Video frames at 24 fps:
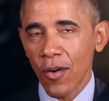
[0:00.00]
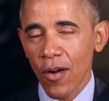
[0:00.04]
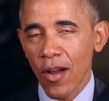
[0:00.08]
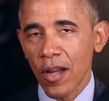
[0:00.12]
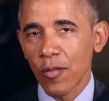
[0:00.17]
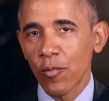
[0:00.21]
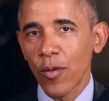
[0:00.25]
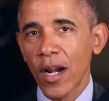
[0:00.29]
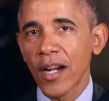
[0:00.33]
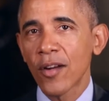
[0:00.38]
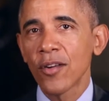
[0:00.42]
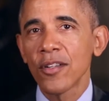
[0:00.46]
are
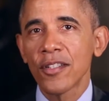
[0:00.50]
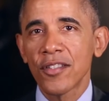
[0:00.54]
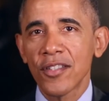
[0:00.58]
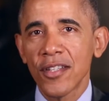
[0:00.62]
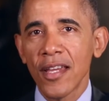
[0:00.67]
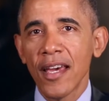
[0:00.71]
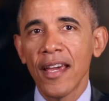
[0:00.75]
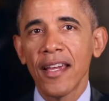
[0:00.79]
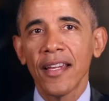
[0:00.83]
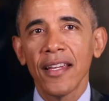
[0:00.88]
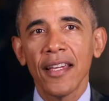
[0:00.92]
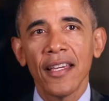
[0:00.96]
on record
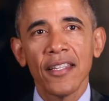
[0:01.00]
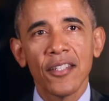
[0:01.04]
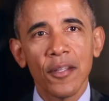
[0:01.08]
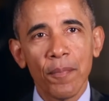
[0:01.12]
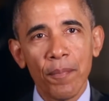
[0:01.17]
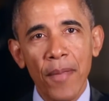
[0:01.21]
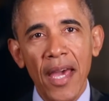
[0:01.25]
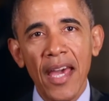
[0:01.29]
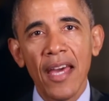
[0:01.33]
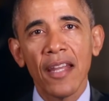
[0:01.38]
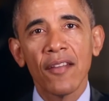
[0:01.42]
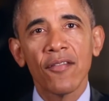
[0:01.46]
saying is a
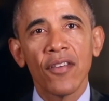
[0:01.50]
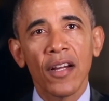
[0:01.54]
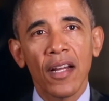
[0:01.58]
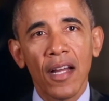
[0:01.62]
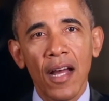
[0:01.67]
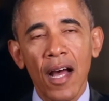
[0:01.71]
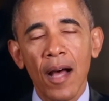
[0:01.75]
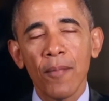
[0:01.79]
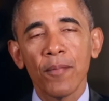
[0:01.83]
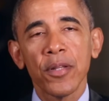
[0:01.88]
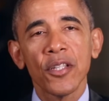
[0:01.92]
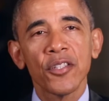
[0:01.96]
man of
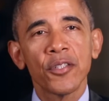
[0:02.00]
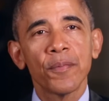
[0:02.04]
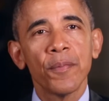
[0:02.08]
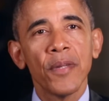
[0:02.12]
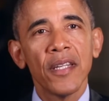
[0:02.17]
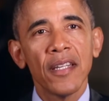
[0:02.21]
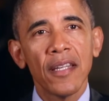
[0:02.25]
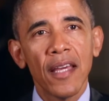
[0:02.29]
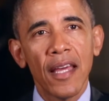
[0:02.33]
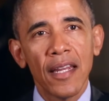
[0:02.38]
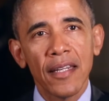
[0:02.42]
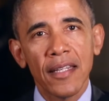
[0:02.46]

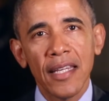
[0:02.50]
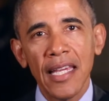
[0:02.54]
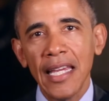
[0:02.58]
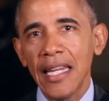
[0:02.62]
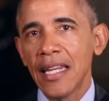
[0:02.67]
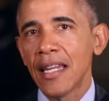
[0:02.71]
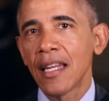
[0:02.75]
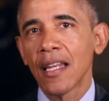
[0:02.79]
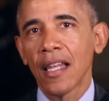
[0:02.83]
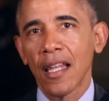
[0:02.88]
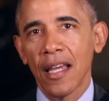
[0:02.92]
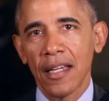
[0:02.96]
accomplishment and
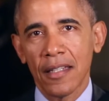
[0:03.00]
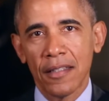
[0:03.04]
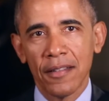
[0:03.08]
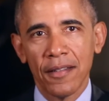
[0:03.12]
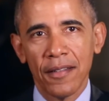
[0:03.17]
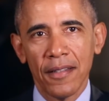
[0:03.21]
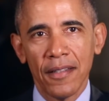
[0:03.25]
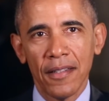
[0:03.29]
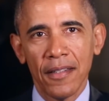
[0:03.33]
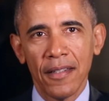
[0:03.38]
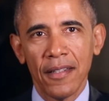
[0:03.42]
keen intellect,